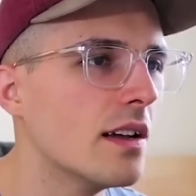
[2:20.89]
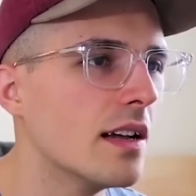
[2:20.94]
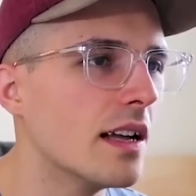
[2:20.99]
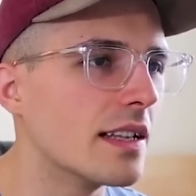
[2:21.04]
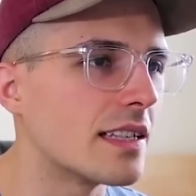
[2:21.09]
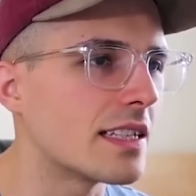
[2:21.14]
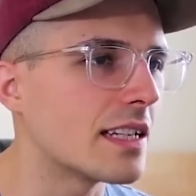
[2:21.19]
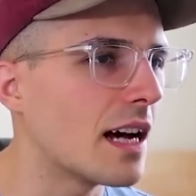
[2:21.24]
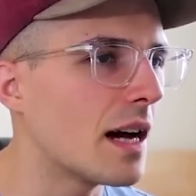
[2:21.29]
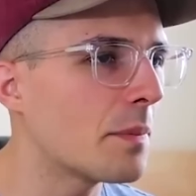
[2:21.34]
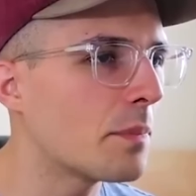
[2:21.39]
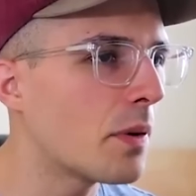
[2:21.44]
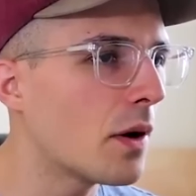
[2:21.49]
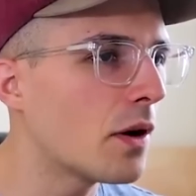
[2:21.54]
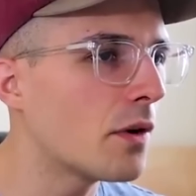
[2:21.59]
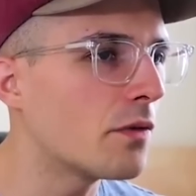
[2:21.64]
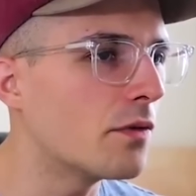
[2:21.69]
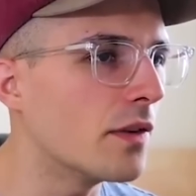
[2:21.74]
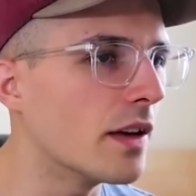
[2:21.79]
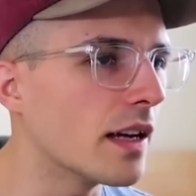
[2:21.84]
It's not
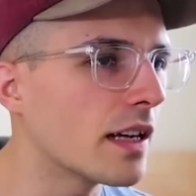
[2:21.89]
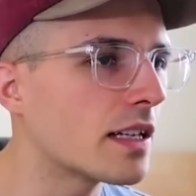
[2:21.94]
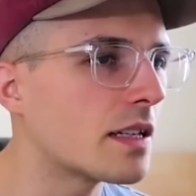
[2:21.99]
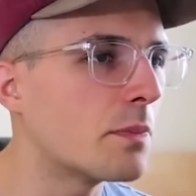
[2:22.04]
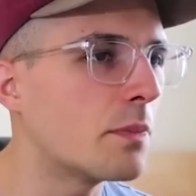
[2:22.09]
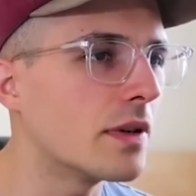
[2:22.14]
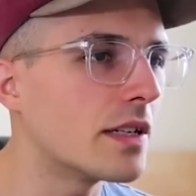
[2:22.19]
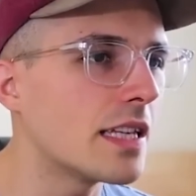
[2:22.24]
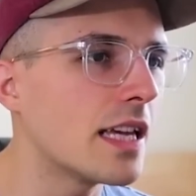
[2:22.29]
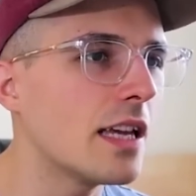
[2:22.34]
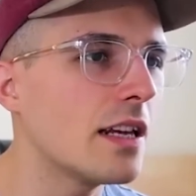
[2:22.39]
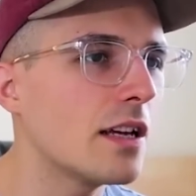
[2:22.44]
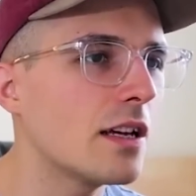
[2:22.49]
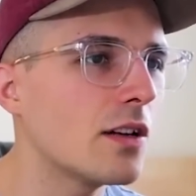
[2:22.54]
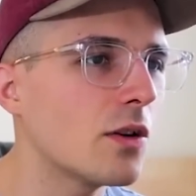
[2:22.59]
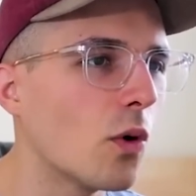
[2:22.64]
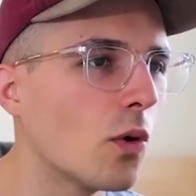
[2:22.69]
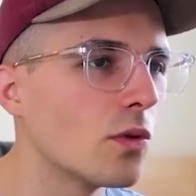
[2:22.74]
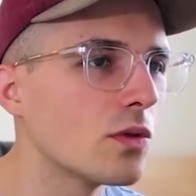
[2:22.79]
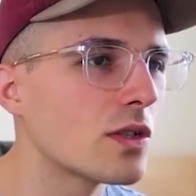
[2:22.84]
perfect, patina
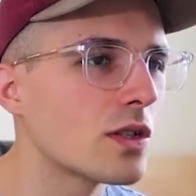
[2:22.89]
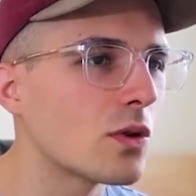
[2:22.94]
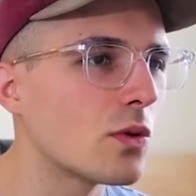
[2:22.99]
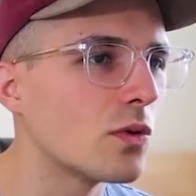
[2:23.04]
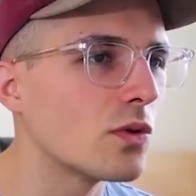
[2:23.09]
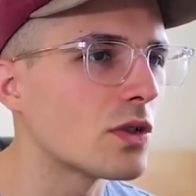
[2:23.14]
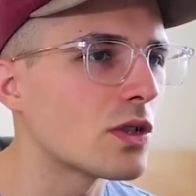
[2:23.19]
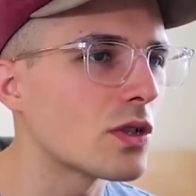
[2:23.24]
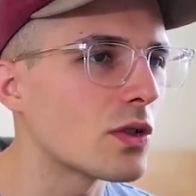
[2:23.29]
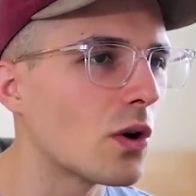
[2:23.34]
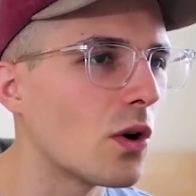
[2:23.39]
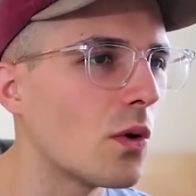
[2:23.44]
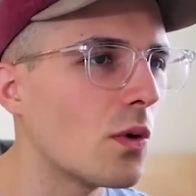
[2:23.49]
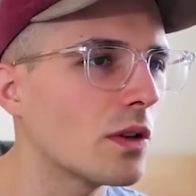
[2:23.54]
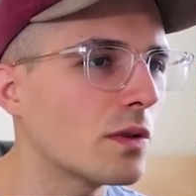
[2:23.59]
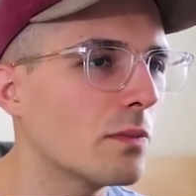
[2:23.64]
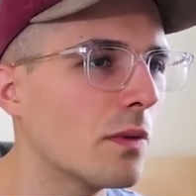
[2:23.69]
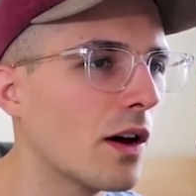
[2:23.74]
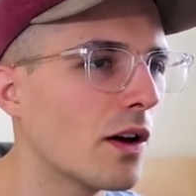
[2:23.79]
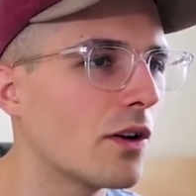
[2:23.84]
and old school soul
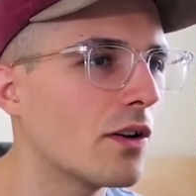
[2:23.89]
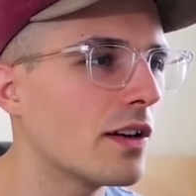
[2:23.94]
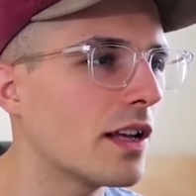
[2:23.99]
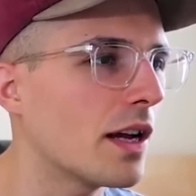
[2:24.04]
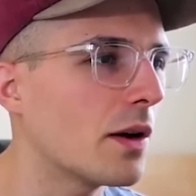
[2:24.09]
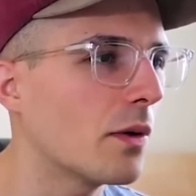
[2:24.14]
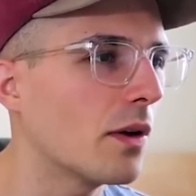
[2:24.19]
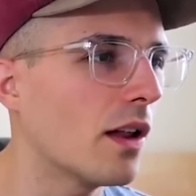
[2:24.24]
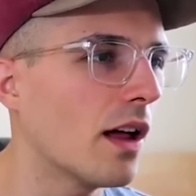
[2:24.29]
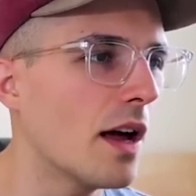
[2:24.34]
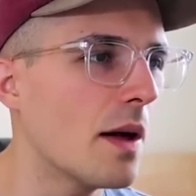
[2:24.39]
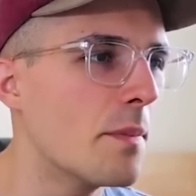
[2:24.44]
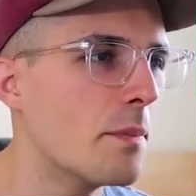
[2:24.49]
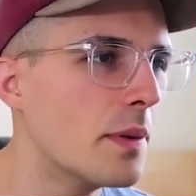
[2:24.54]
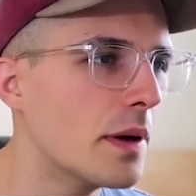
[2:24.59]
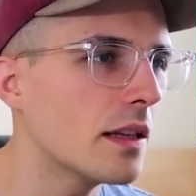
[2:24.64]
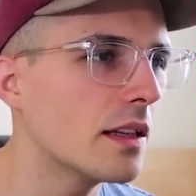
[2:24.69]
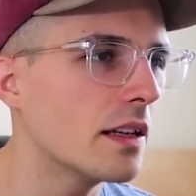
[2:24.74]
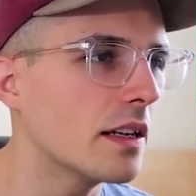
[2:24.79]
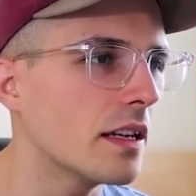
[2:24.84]
with modern day
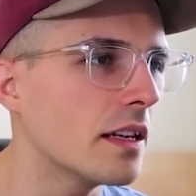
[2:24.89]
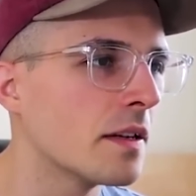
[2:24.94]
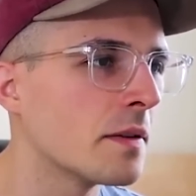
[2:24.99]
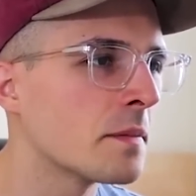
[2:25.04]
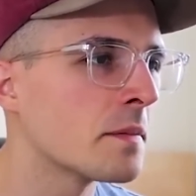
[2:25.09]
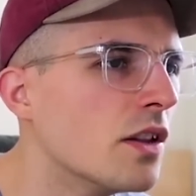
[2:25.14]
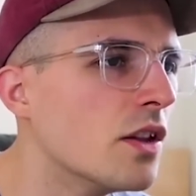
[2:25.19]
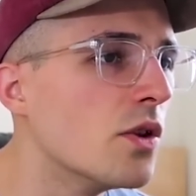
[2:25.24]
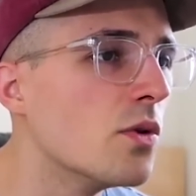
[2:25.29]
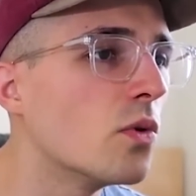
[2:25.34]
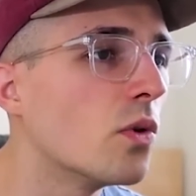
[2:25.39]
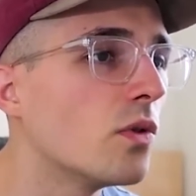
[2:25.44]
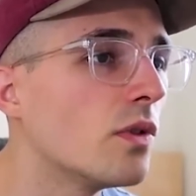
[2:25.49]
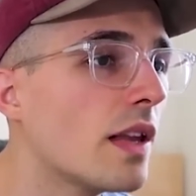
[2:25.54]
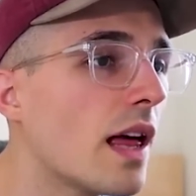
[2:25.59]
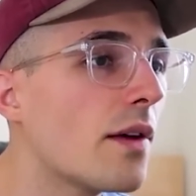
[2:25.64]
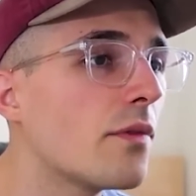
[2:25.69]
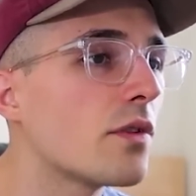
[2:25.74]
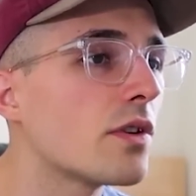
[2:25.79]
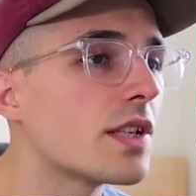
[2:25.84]
reliability. You will
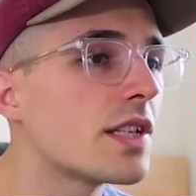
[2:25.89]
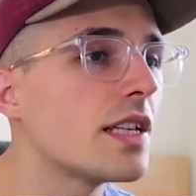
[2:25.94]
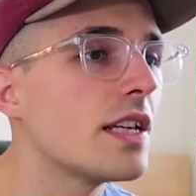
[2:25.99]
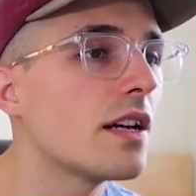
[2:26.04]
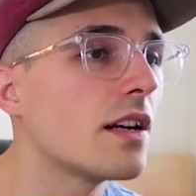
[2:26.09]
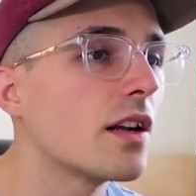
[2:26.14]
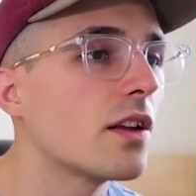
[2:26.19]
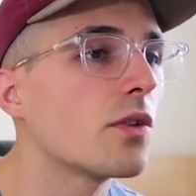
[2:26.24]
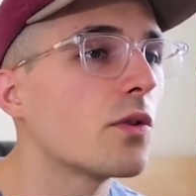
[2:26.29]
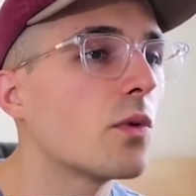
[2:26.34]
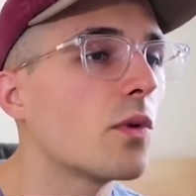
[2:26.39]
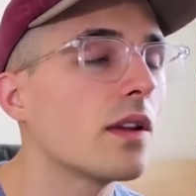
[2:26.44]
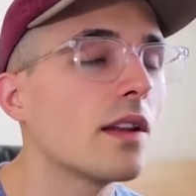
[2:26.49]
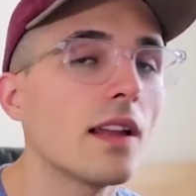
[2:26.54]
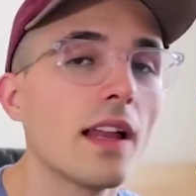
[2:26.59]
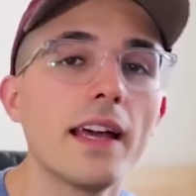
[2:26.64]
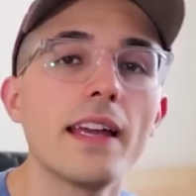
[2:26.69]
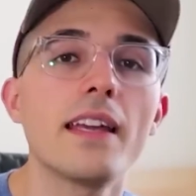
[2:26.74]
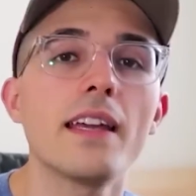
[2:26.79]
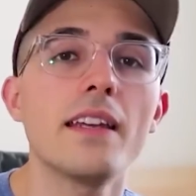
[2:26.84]
never see another one
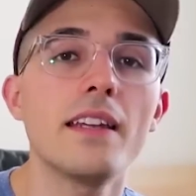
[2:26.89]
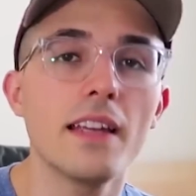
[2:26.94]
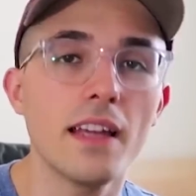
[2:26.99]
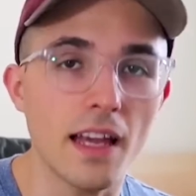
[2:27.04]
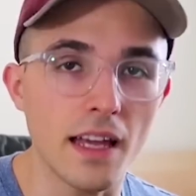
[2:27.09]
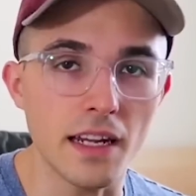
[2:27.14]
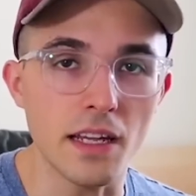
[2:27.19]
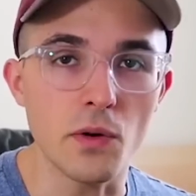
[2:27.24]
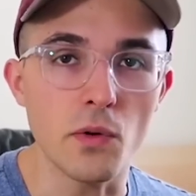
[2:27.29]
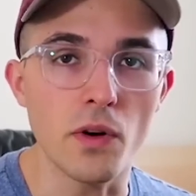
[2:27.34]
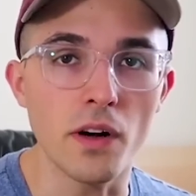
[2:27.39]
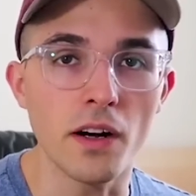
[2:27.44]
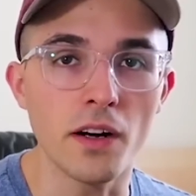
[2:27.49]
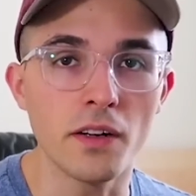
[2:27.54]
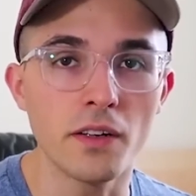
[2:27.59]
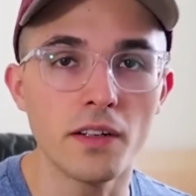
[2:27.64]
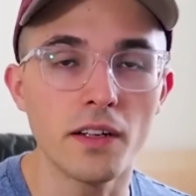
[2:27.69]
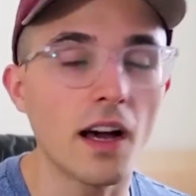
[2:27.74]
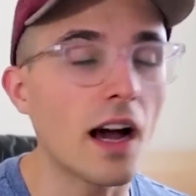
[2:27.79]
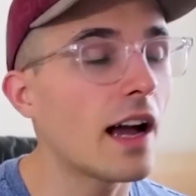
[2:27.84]
like it
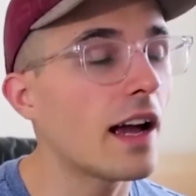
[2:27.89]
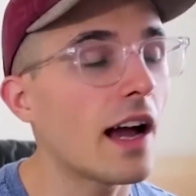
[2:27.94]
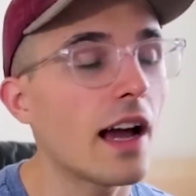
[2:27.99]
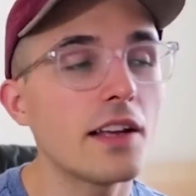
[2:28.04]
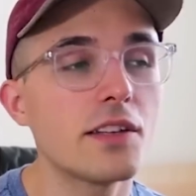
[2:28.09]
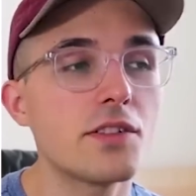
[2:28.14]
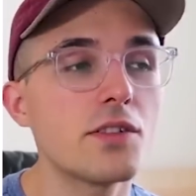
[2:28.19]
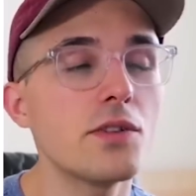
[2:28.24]
anywhere. I